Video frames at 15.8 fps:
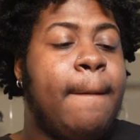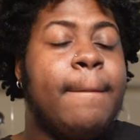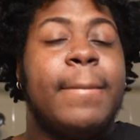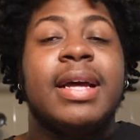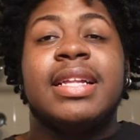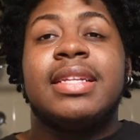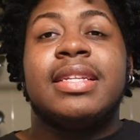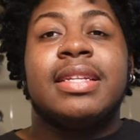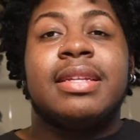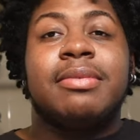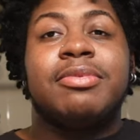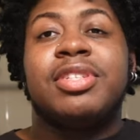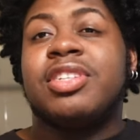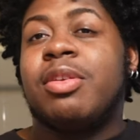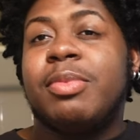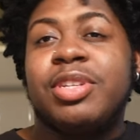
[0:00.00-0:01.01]
But I'm
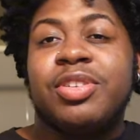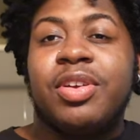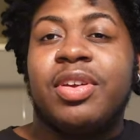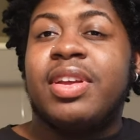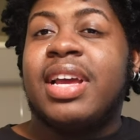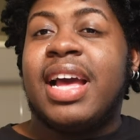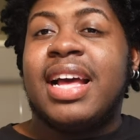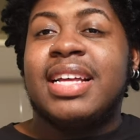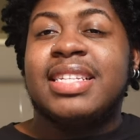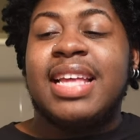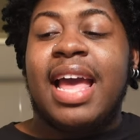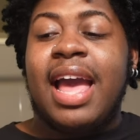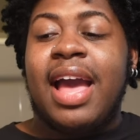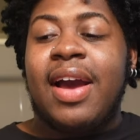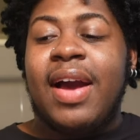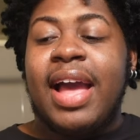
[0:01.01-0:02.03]
just gonna be showing you guys
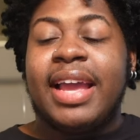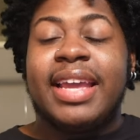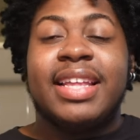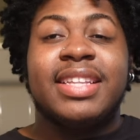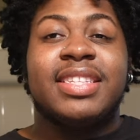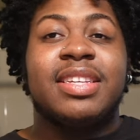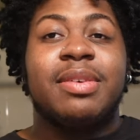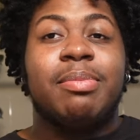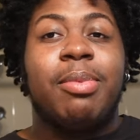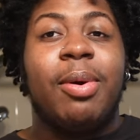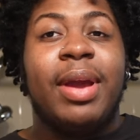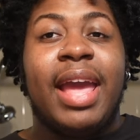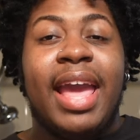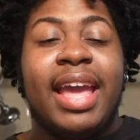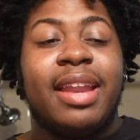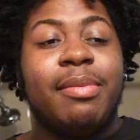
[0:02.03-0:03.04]
how I get to
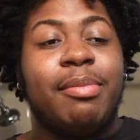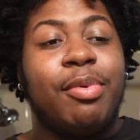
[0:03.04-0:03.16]
point A to